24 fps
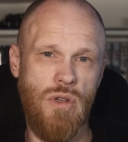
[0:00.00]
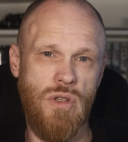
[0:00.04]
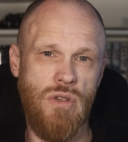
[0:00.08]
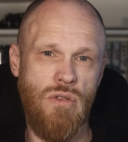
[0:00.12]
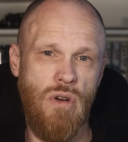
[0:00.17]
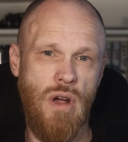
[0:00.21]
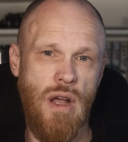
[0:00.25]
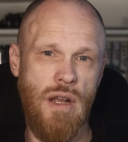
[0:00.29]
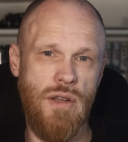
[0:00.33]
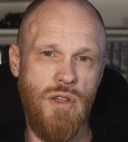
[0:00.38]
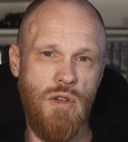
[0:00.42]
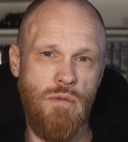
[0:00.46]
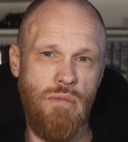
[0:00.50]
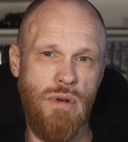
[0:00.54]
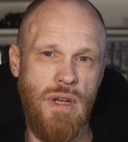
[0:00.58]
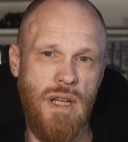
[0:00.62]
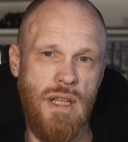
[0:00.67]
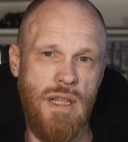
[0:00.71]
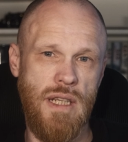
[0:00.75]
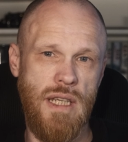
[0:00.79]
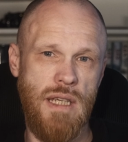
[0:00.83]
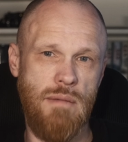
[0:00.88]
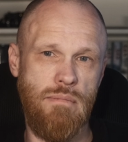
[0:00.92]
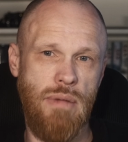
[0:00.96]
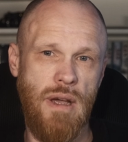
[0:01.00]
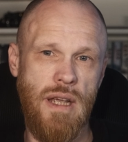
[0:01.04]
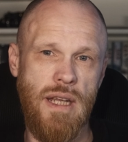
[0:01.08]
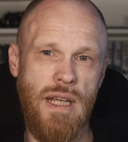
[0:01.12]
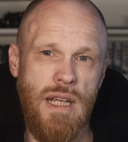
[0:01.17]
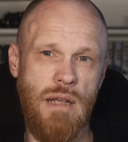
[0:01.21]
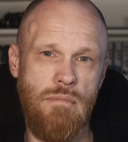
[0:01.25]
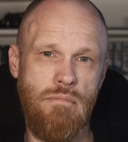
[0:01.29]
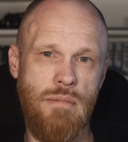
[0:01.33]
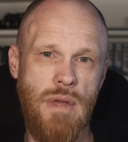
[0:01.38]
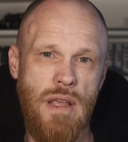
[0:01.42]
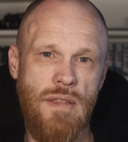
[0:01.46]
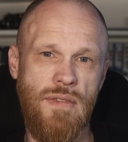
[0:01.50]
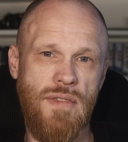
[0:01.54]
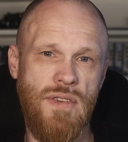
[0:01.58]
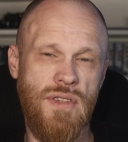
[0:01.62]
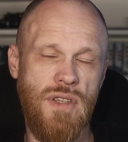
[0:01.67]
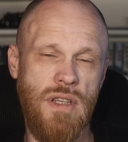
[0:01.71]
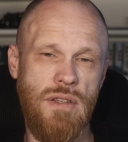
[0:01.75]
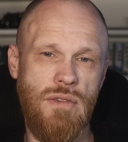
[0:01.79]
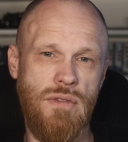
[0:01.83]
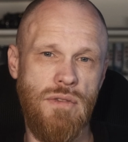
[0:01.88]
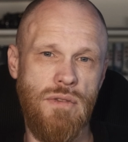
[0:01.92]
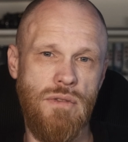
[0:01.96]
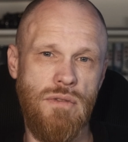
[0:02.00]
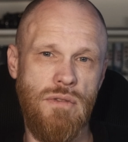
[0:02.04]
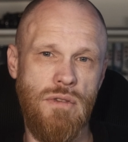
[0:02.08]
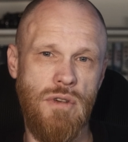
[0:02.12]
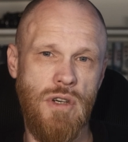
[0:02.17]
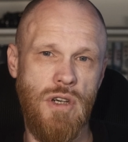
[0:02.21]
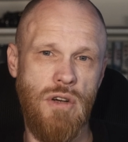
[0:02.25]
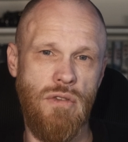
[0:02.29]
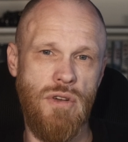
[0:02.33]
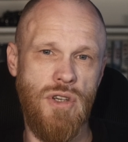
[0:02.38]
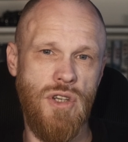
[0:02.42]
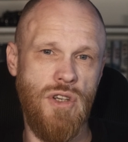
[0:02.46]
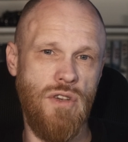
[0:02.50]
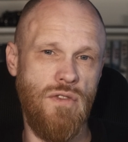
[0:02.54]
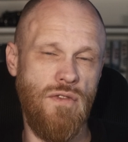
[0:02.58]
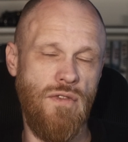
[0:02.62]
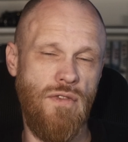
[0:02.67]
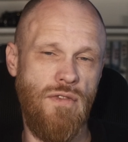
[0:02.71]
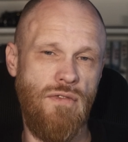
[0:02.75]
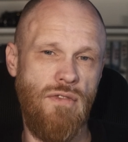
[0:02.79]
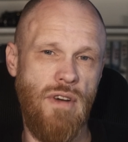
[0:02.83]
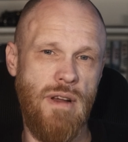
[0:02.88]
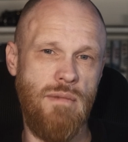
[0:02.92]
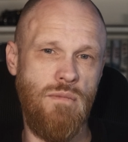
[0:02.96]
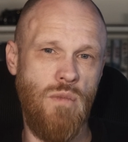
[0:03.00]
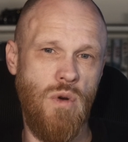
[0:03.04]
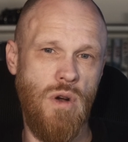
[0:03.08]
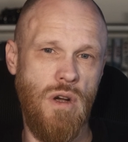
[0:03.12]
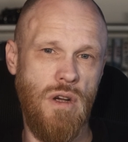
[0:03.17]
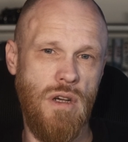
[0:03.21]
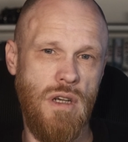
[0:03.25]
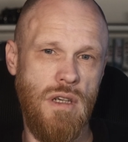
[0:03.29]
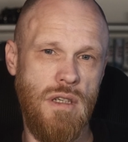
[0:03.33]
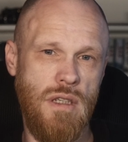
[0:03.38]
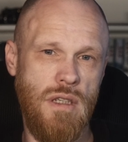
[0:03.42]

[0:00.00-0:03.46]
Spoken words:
trying to bring the pagan myths into a Christian framework?